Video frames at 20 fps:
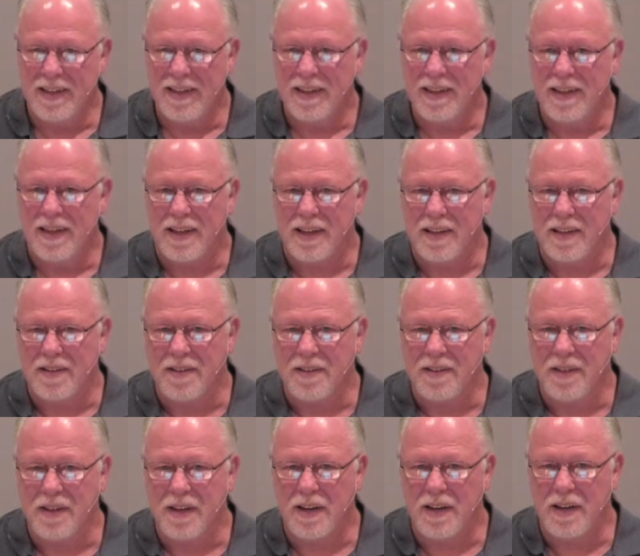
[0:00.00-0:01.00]

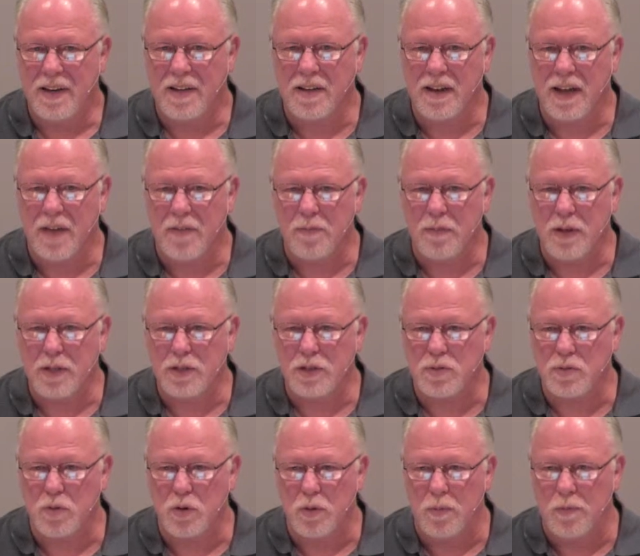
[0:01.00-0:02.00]
They didn't have
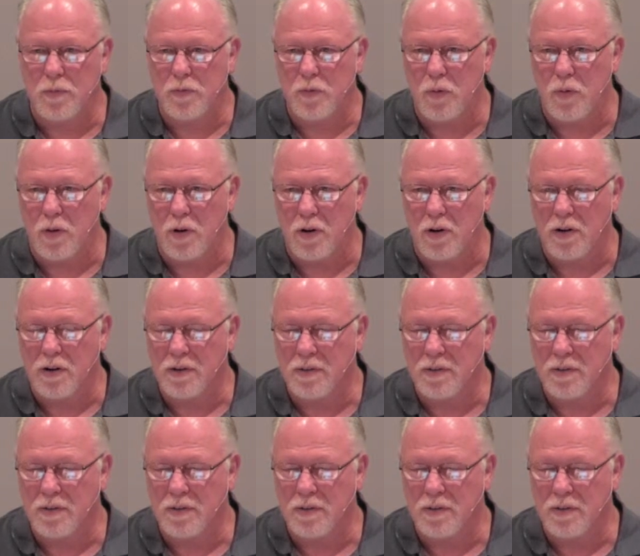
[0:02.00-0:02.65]
much room for